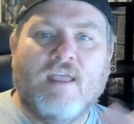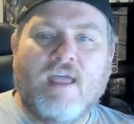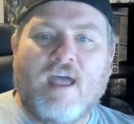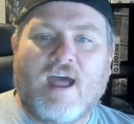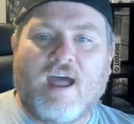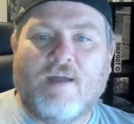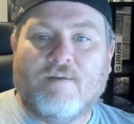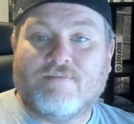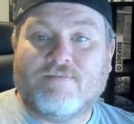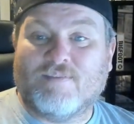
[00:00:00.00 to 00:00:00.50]

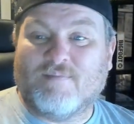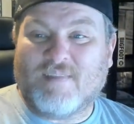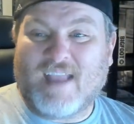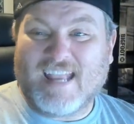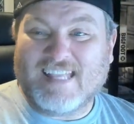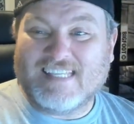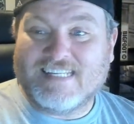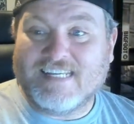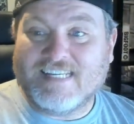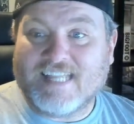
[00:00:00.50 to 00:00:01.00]
It's from
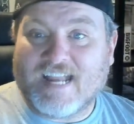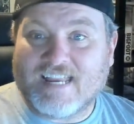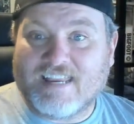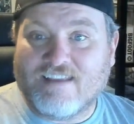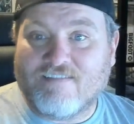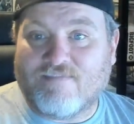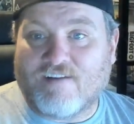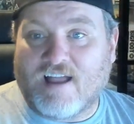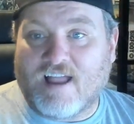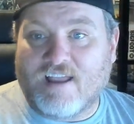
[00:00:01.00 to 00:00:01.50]

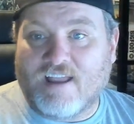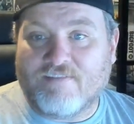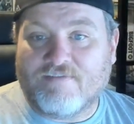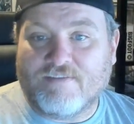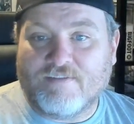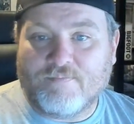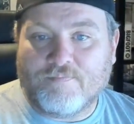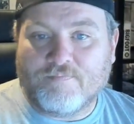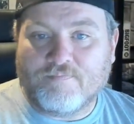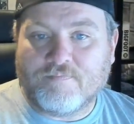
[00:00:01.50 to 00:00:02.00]

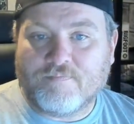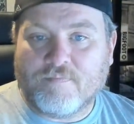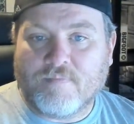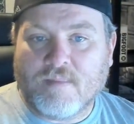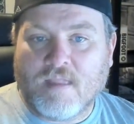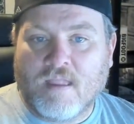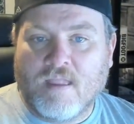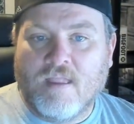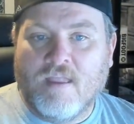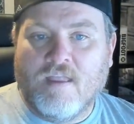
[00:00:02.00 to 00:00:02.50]
1995,
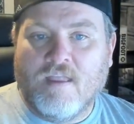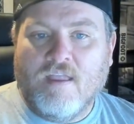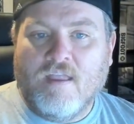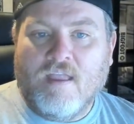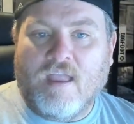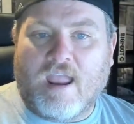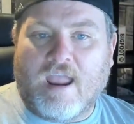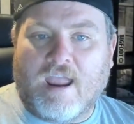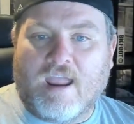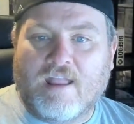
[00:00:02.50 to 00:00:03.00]

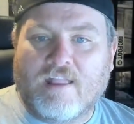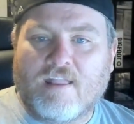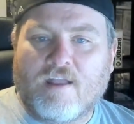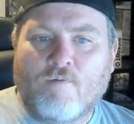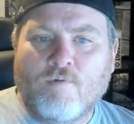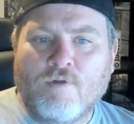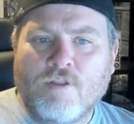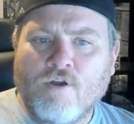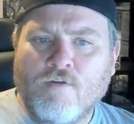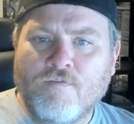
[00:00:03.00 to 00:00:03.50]
and I
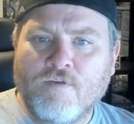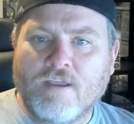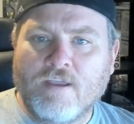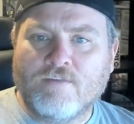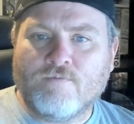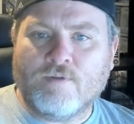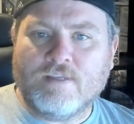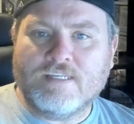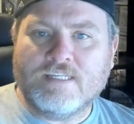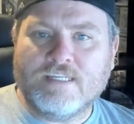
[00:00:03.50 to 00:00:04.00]
want to know if you
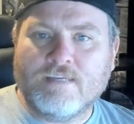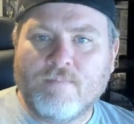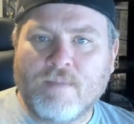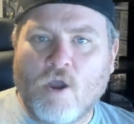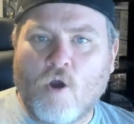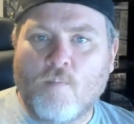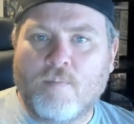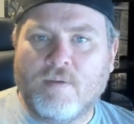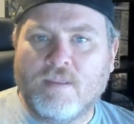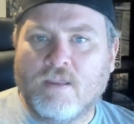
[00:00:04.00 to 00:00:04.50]
guys want to see me
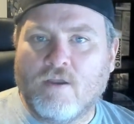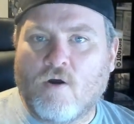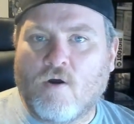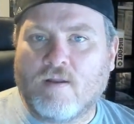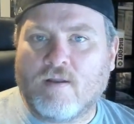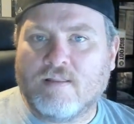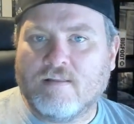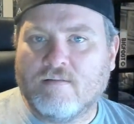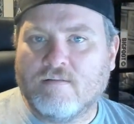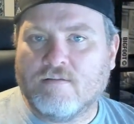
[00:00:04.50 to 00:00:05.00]
open it
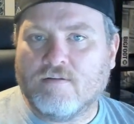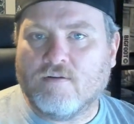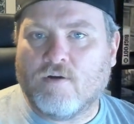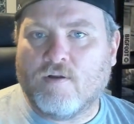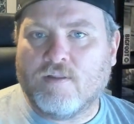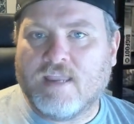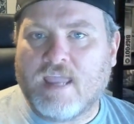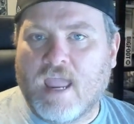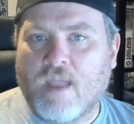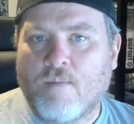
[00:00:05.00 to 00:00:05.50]

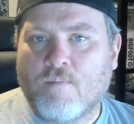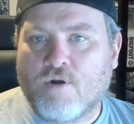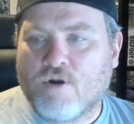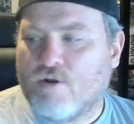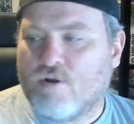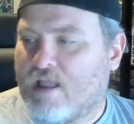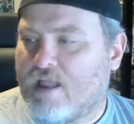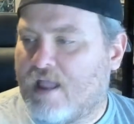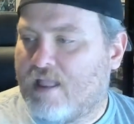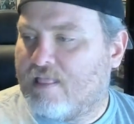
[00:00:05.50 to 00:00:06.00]
on camera
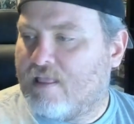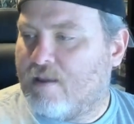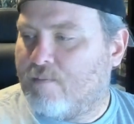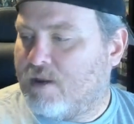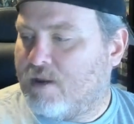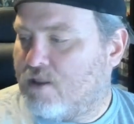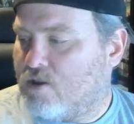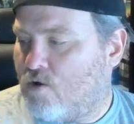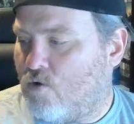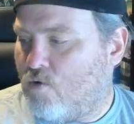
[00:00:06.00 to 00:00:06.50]
or not. Let
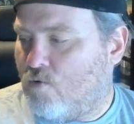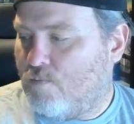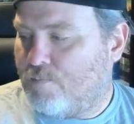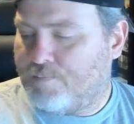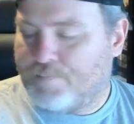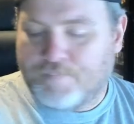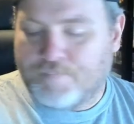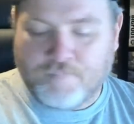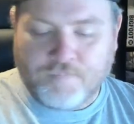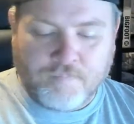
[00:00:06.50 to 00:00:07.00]
me know.
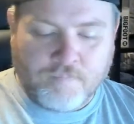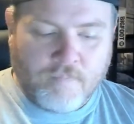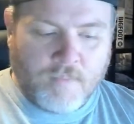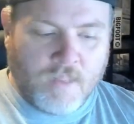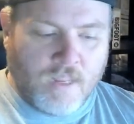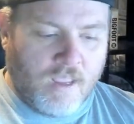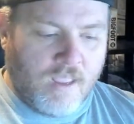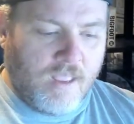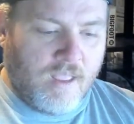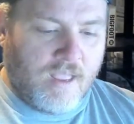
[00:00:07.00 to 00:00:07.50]

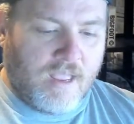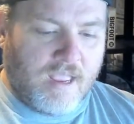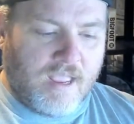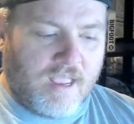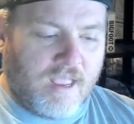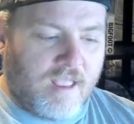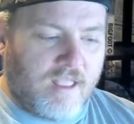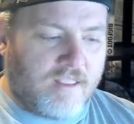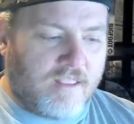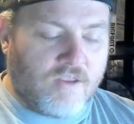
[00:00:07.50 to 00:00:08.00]

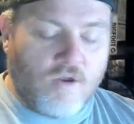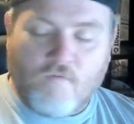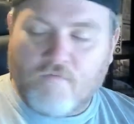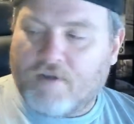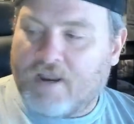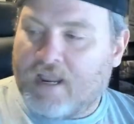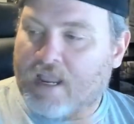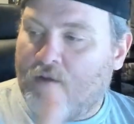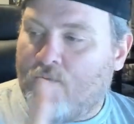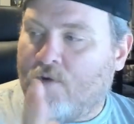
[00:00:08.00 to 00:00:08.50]
And don't
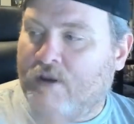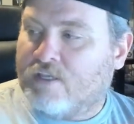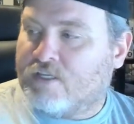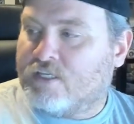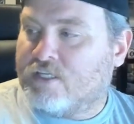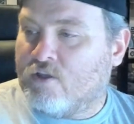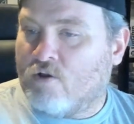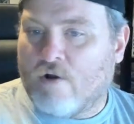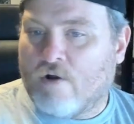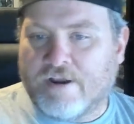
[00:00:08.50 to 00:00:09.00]
forget, we
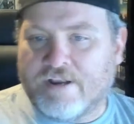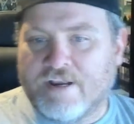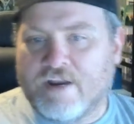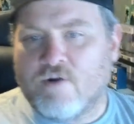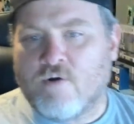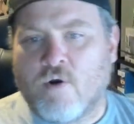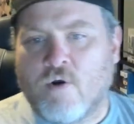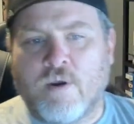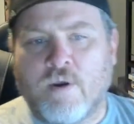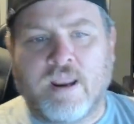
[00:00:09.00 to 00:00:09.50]
still are
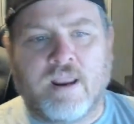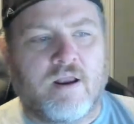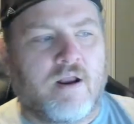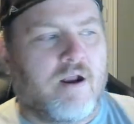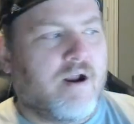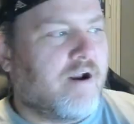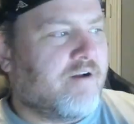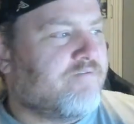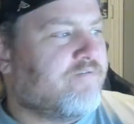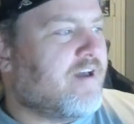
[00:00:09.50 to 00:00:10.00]
nearing
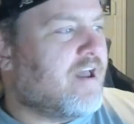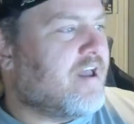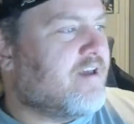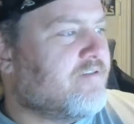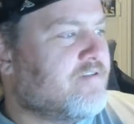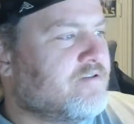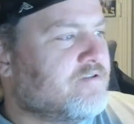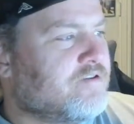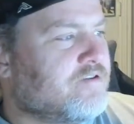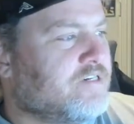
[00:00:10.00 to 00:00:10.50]
our
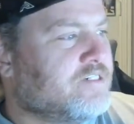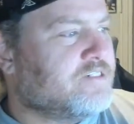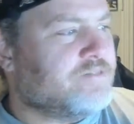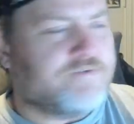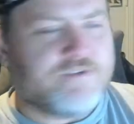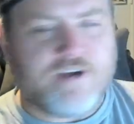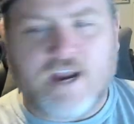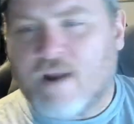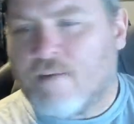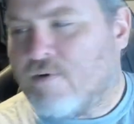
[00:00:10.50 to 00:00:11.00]
500
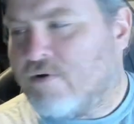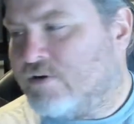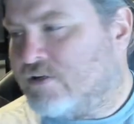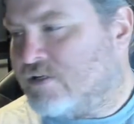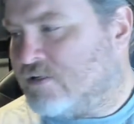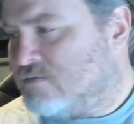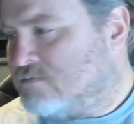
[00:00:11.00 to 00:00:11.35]
subscribers.